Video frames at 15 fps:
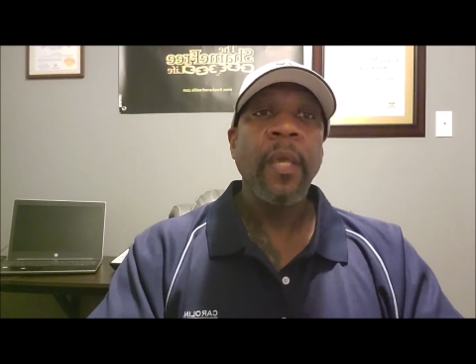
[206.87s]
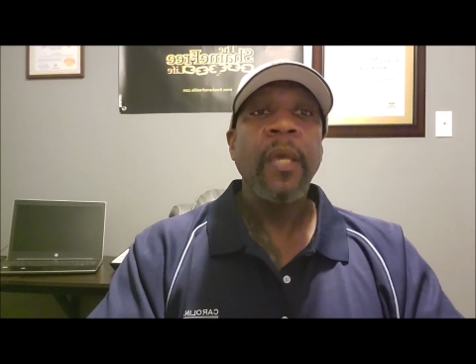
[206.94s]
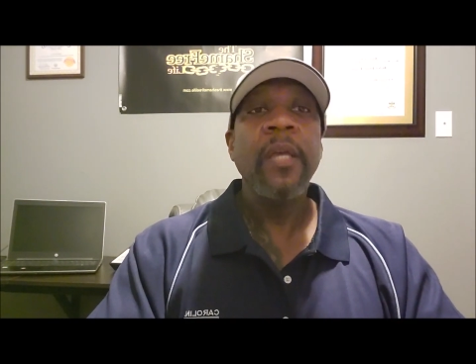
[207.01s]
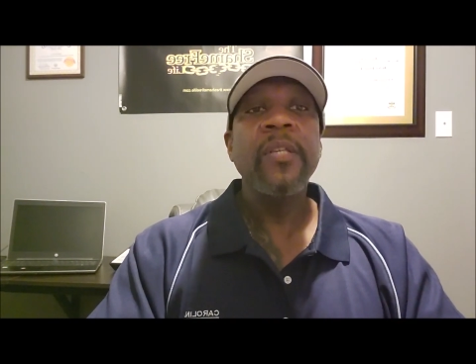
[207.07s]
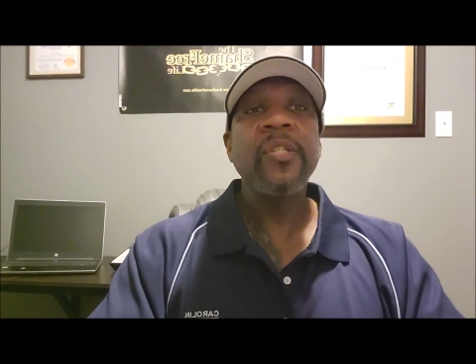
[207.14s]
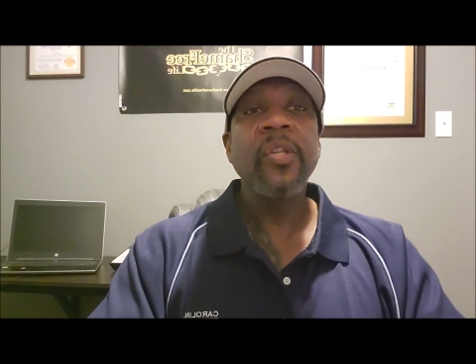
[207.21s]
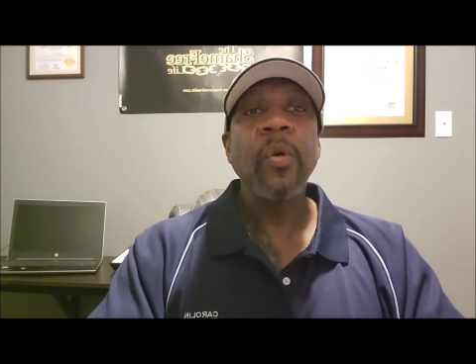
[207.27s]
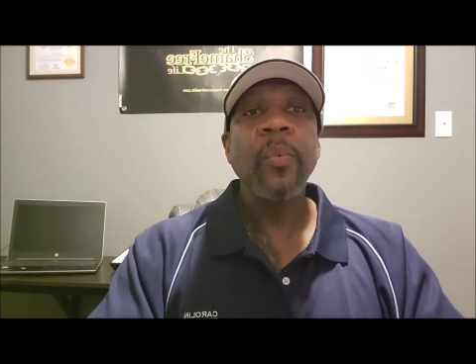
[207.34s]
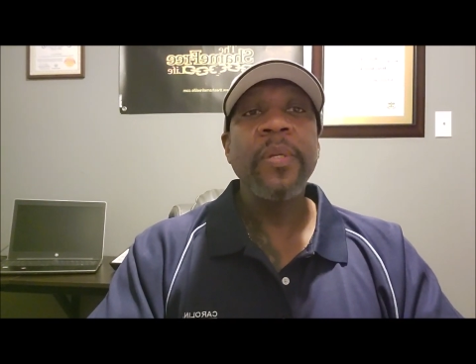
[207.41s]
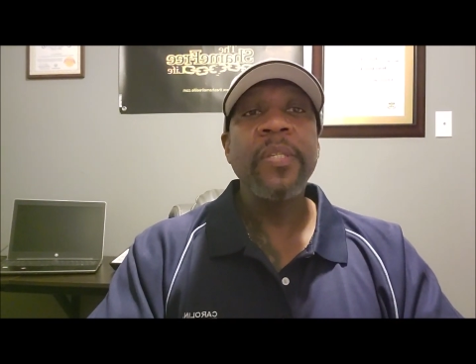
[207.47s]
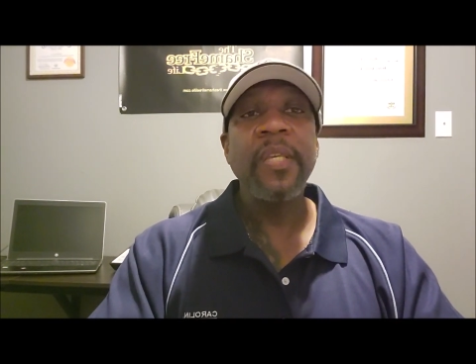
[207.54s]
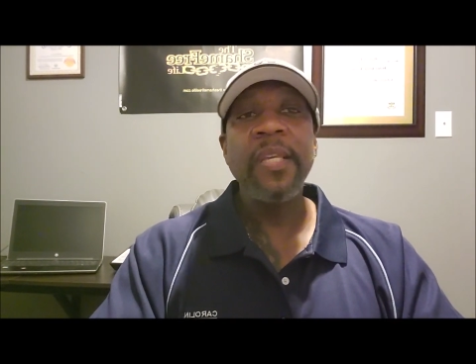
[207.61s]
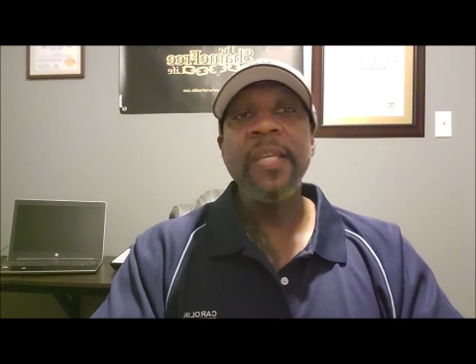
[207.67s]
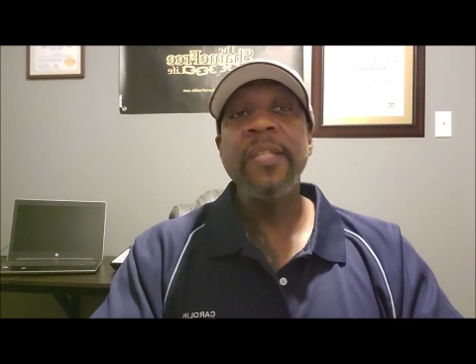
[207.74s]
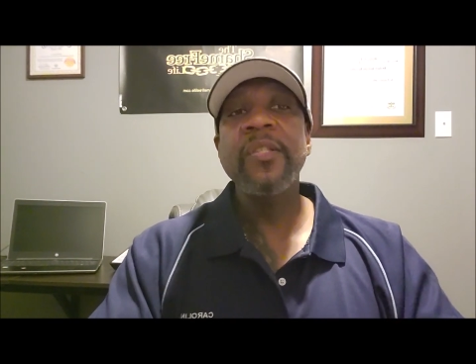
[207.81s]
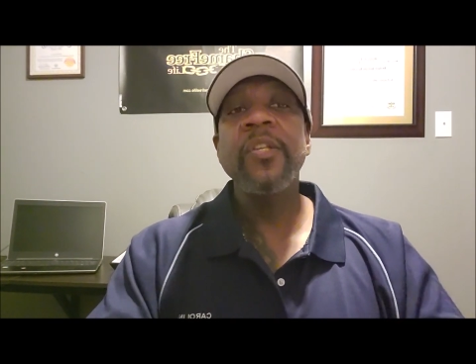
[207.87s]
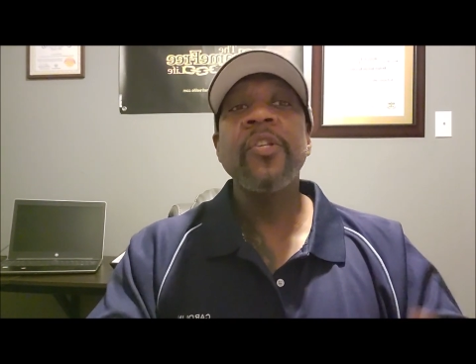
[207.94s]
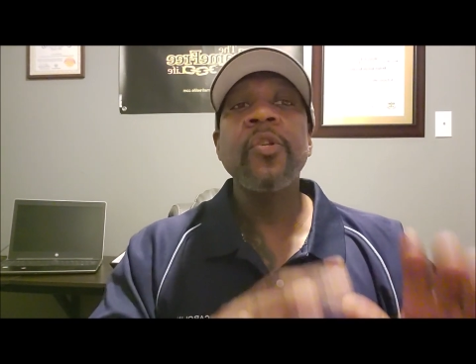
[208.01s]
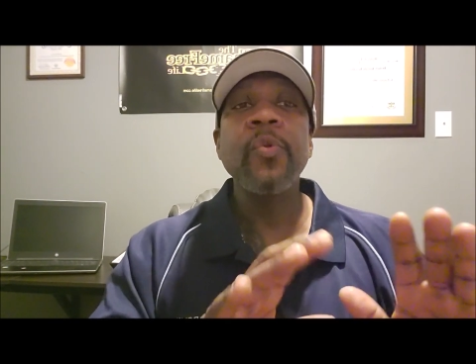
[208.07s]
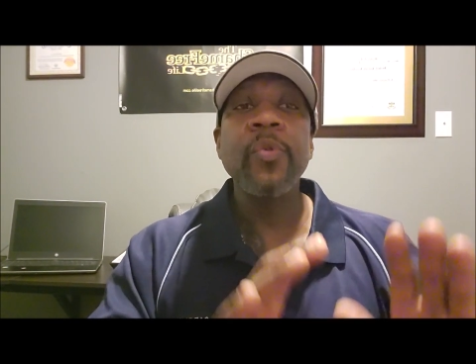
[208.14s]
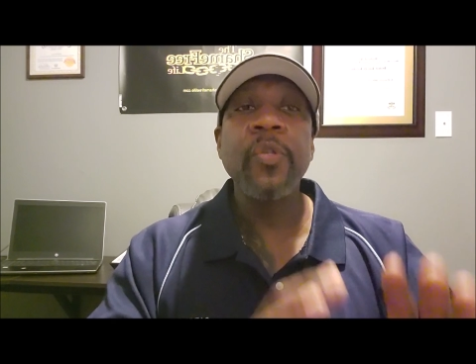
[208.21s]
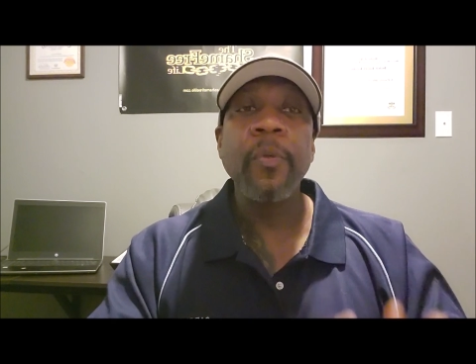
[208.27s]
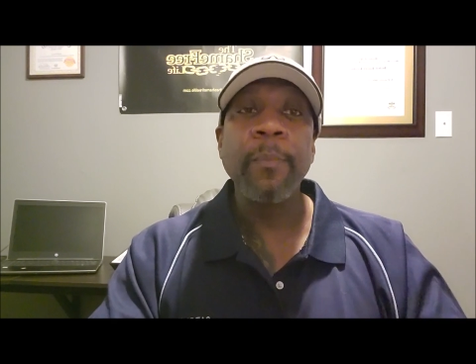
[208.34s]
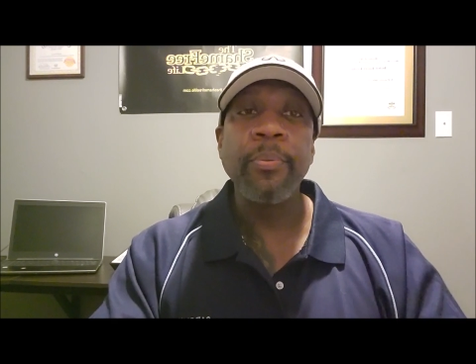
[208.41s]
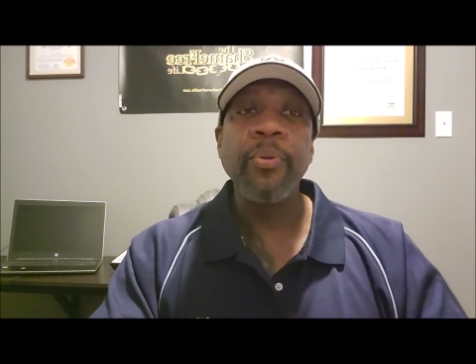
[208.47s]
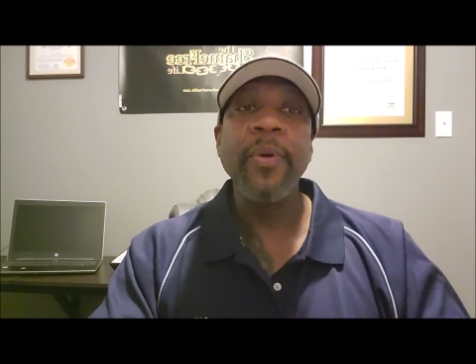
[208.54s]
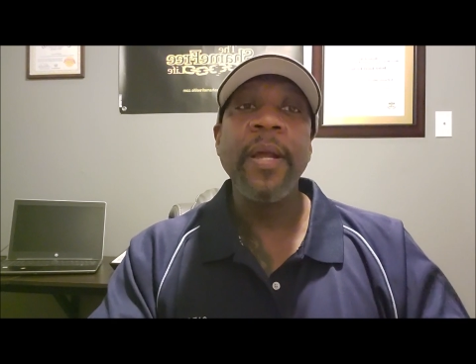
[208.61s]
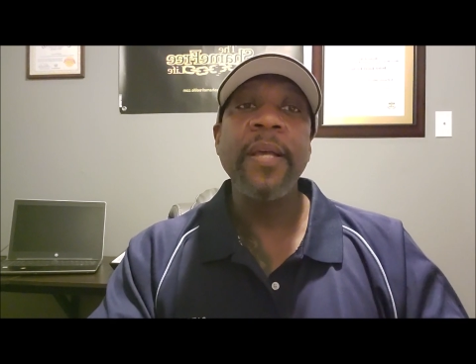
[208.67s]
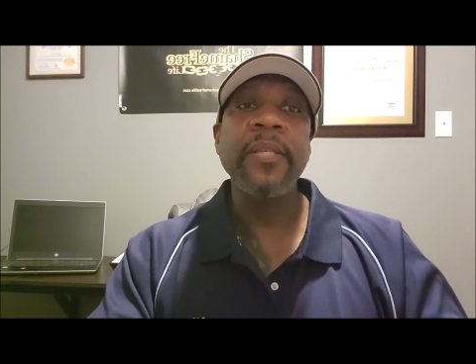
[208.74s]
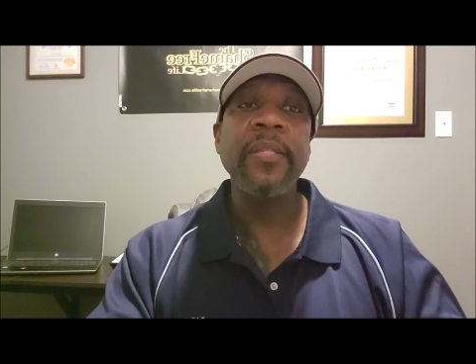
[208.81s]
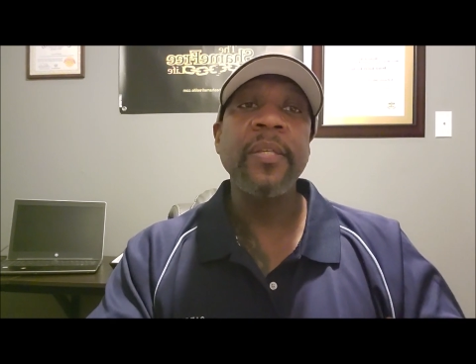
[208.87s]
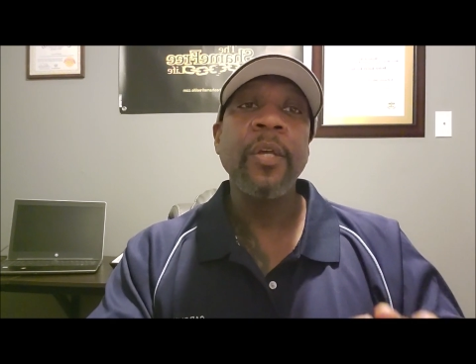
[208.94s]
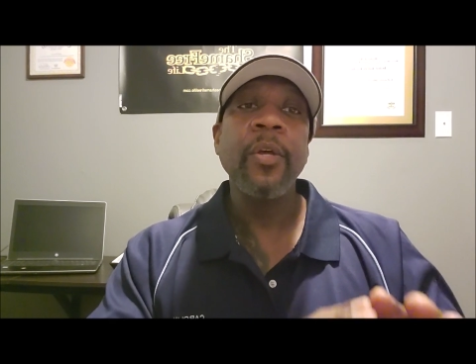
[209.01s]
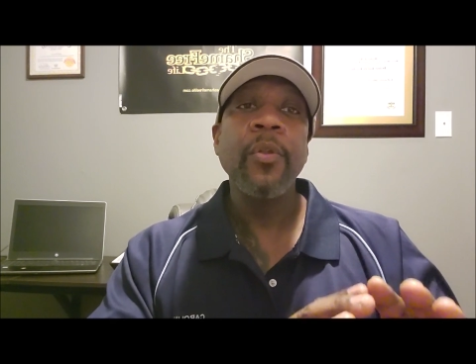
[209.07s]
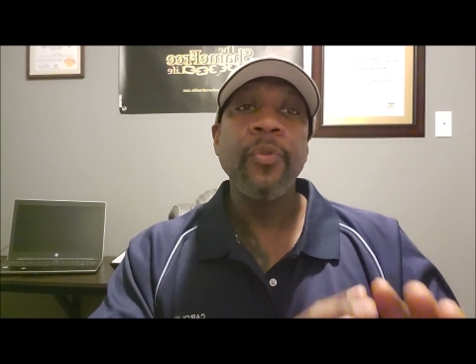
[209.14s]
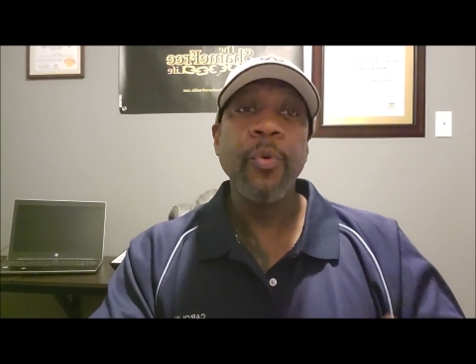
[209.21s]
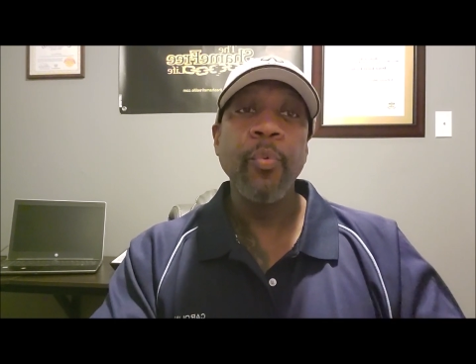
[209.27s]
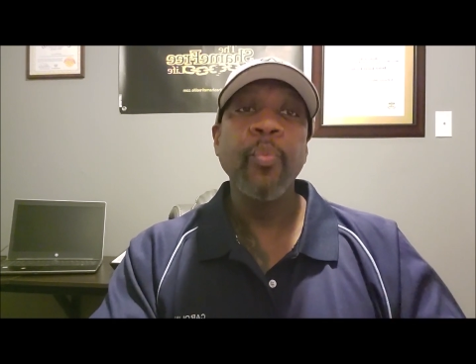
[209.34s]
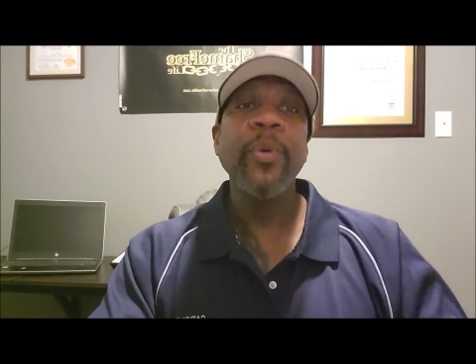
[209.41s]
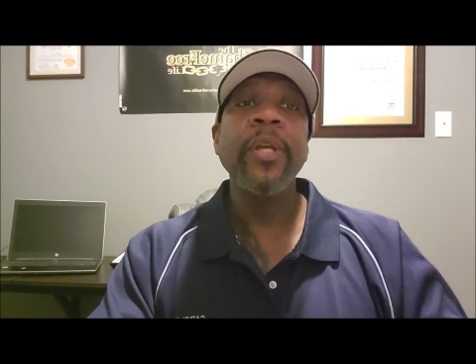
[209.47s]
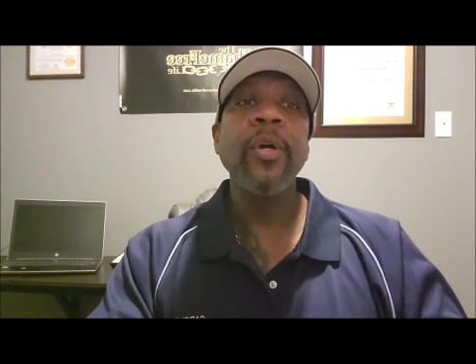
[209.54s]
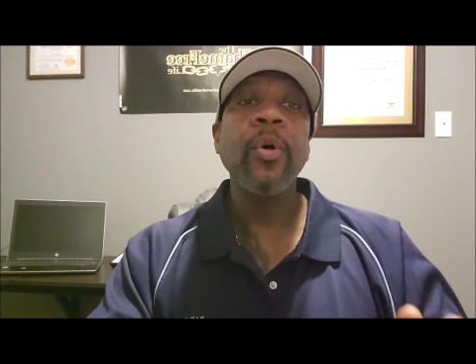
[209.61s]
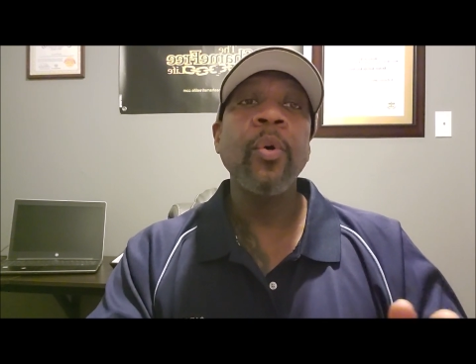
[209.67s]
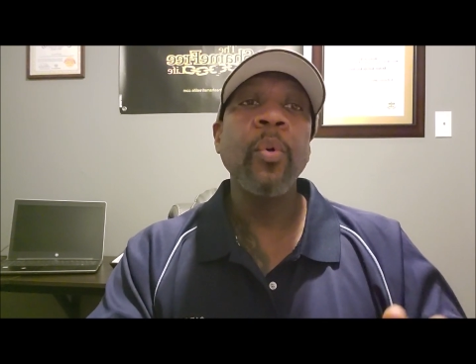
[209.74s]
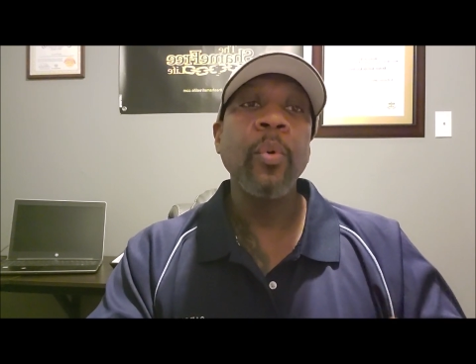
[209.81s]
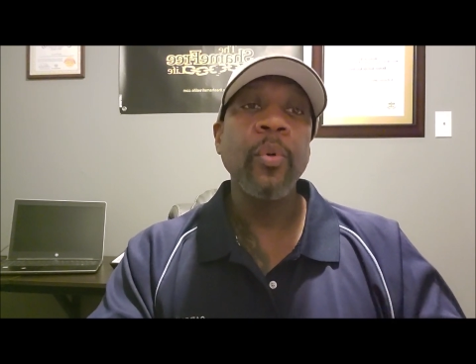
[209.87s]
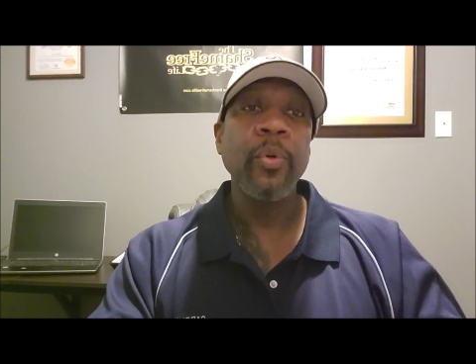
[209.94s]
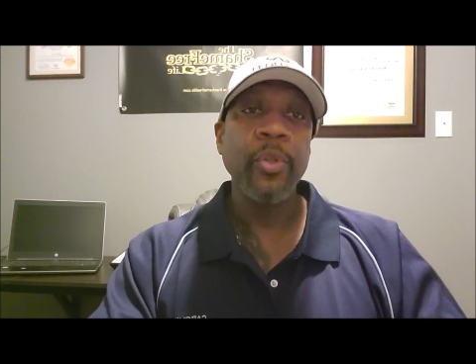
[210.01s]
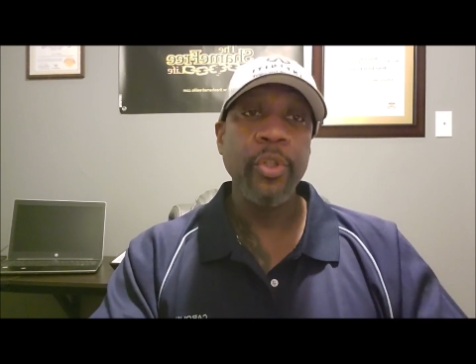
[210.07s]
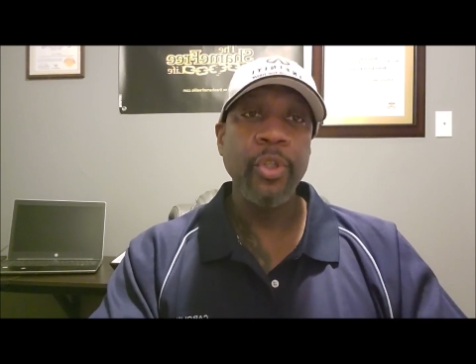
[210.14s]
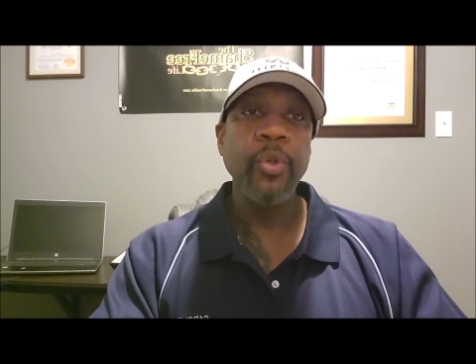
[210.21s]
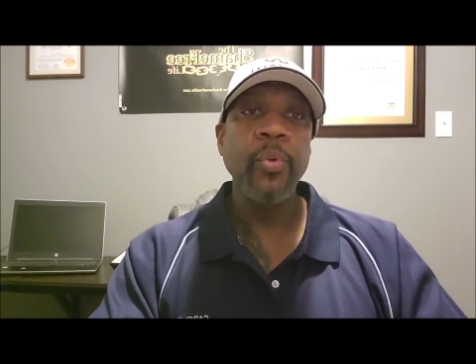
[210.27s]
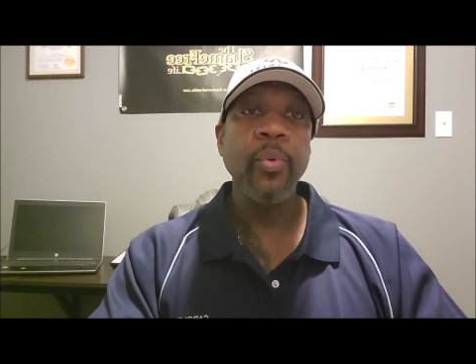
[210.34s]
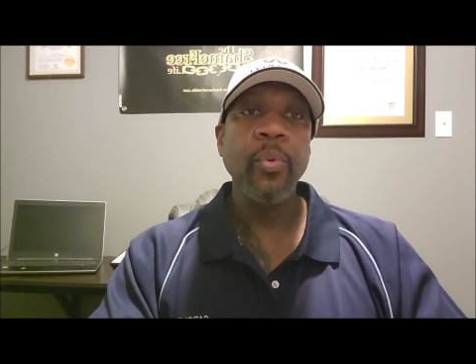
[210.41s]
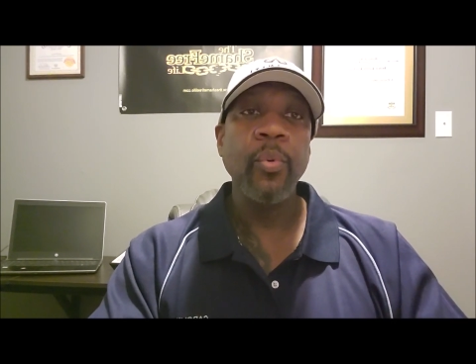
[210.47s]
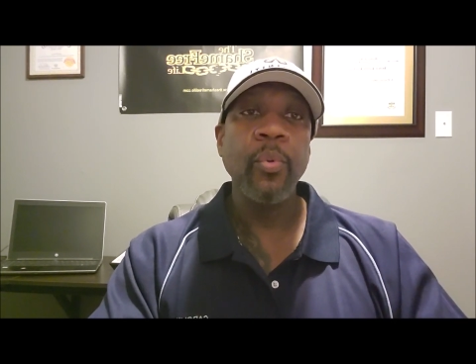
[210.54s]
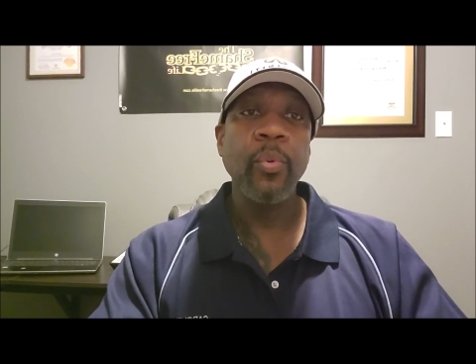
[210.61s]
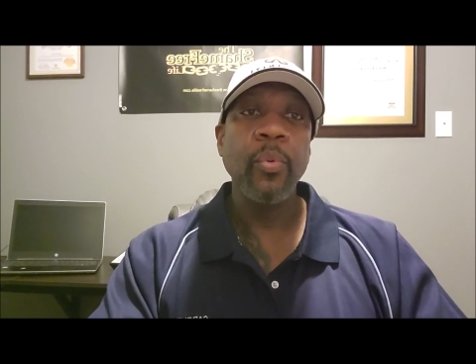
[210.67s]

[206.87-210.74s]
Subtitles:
And so it's easy to suppress the real you,